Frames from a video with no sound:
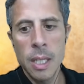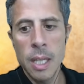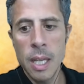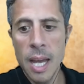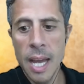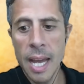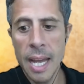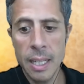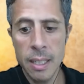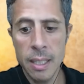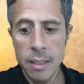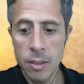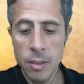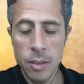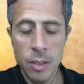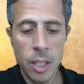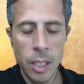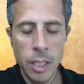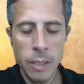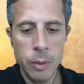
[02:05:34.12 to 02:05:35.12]

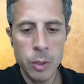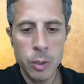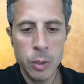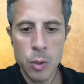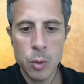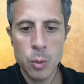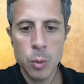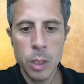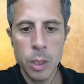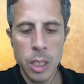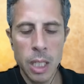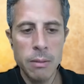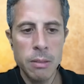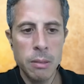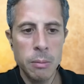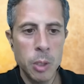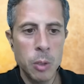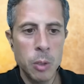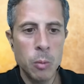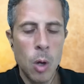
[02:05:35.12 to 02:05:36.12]
And not even destroyed lives.
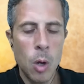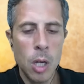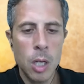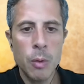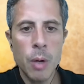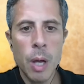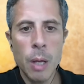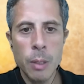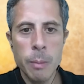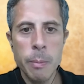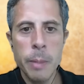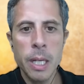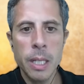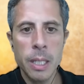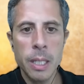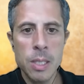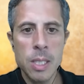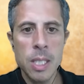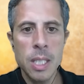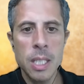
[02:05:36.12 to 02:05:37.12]
You walk around
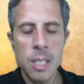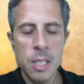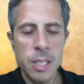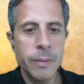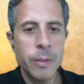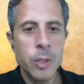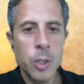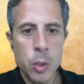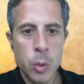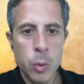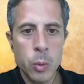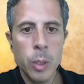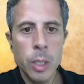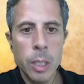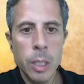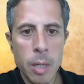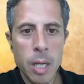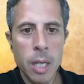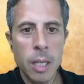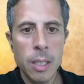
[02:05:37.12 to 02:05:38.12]
American cities, they've destroyed
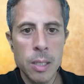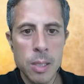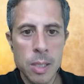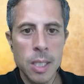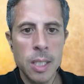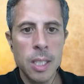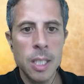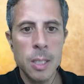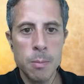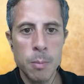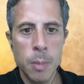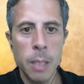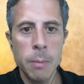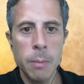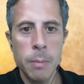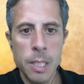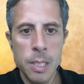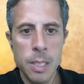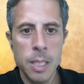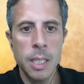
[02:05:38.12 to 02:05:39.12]
American cities by
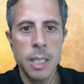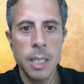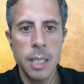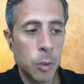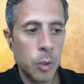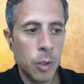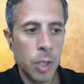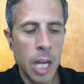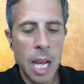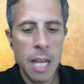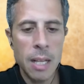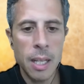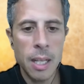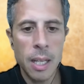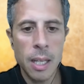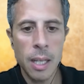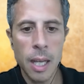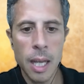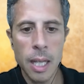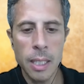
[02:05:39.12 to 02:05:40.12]
basically
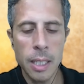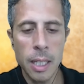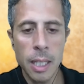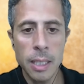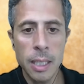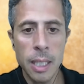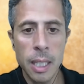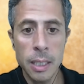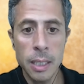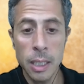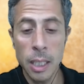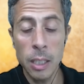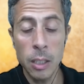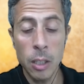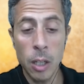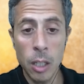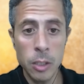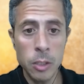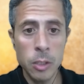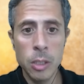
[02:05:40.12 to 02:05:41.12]
creating an
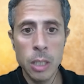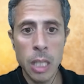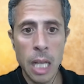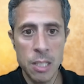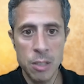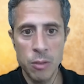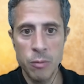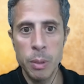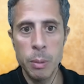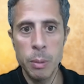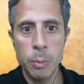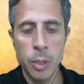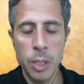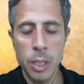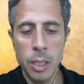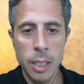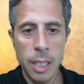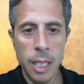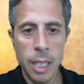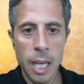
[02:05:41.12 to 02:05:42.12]
underclass of people
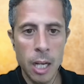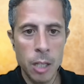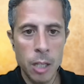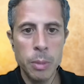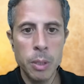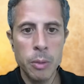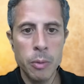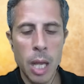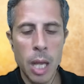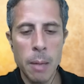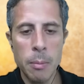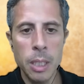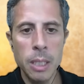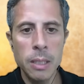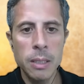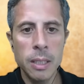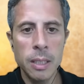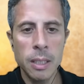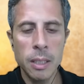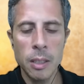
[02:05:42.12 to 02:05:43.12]
that cannot be
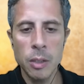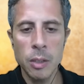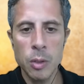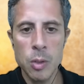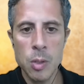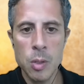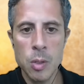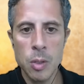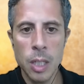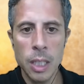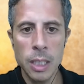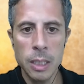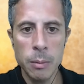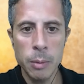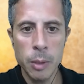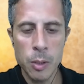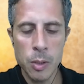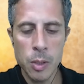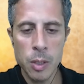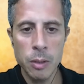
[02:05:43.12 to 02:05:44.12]
rehabilitated into society
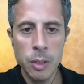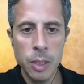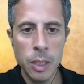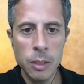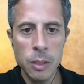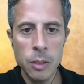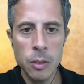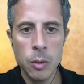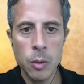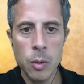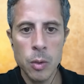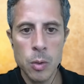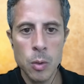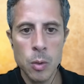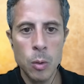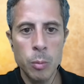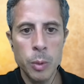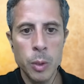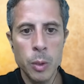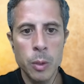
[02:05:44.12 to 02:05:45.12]
because they're addicted to those
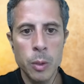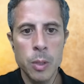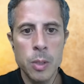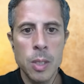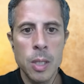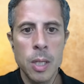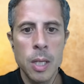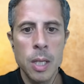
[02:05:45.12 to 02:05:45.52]
opioids.